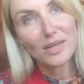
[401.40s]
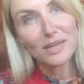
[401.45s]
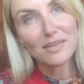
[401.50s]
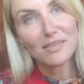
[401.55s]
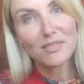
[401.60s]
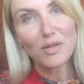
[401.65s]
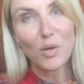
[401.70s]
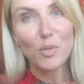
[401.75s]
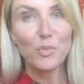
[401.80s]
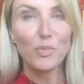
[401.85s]

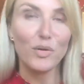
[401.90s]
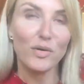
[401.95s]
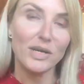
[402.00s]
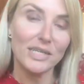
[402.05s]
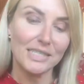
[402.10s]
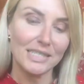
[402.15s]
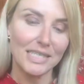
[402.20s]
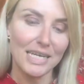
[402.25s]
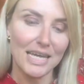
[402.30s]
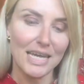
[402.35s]
So
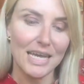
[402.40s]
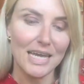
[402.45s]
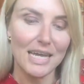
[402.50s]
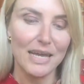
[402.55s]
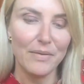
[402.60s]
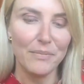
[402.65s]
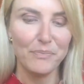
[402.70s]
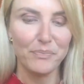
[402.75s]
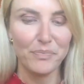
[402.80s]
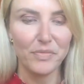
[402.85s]
pretty.
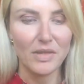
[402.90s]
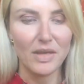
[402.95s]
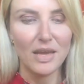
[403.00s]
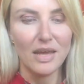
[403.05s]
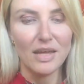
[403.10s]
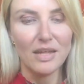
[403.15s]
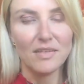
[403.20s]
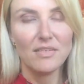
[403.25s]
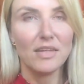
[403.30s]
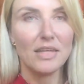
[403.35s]

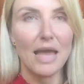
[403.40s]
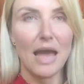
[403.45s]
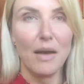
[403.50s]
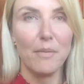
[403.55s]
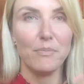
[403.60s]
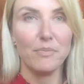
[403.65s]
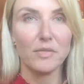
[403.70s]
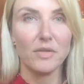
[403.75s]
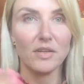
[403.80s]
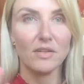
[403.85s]
So yeah,
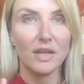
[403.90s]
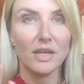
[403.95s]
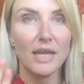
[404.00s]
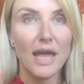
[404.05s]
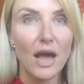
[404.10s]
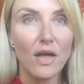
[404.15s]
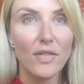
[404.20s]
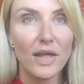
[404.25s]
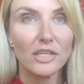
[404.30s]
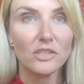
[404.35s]
so
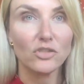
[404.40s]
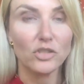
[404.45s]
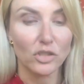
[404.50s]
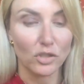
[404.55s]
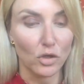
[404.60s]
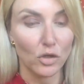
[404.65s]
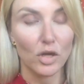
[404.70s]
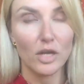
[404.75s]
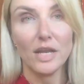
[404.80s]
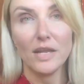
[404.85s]
now that's just
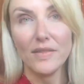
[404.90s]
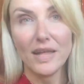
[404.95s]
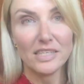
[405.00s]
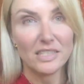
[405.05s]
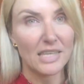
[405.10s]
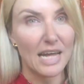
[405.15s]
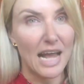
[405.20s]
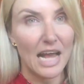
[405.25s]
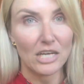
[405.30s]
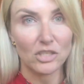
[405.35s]
gone on, and
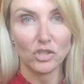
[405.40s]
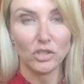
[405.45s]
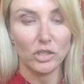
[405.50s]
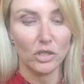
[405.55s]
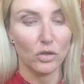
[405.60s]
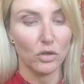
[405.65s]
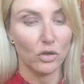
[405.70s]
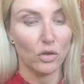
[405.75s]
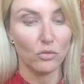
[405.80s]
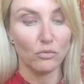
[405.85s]
that's actually
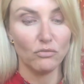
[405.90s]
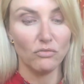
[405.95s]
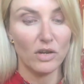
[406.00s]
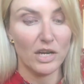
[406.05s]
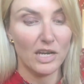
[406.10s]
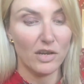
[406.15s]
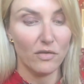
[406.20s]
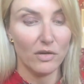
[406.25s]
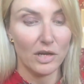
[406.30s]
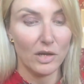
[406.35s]
gone on
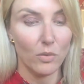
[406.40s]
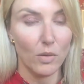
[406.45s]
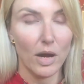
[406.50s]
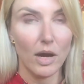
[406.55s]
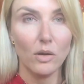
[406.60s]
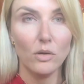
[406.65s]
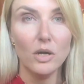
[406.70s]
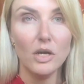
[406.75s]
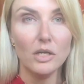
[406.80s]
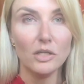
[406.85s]
really, really
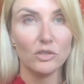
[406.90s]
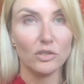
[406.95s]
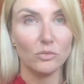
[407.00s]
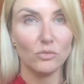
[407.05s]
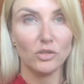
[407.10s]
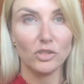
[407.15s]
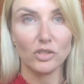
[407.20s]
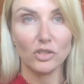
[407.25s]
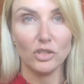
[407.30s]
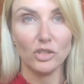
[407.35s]
well. So I'm
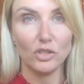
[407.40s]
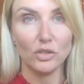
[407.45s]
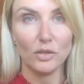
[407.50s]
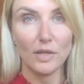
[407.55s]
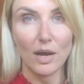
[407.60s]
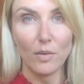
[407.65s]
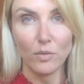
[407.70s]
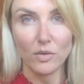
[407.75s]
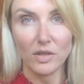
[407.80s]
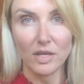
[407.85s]
just going to do
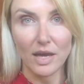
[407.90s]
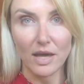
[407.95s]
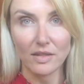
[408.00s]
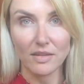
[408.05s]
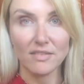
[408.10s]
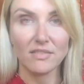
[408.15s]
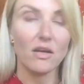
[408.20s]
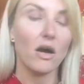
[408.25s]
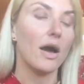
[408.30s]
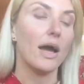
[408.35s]
that with the other
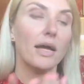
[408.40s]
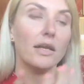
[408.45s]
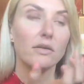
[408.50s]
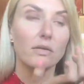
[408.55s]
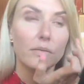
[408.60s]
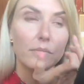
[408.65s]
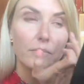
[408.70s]
side.